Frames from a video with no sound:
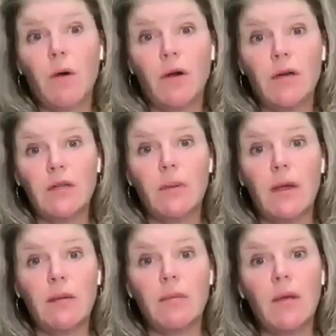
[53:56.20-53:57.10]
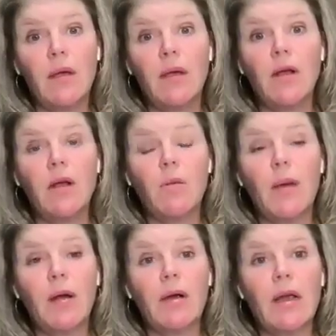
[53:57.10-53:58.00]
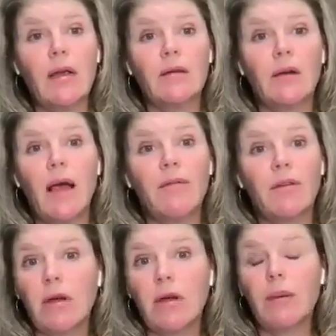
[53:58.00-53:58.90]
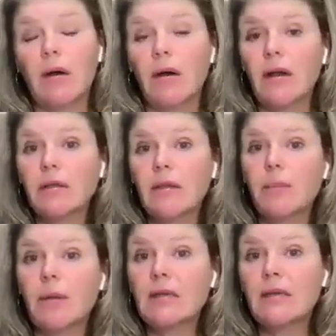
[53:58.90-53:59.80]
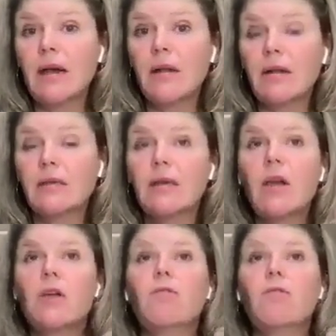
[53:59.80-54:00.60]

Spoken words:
we wanted to be, buried, have a green burial someplace else.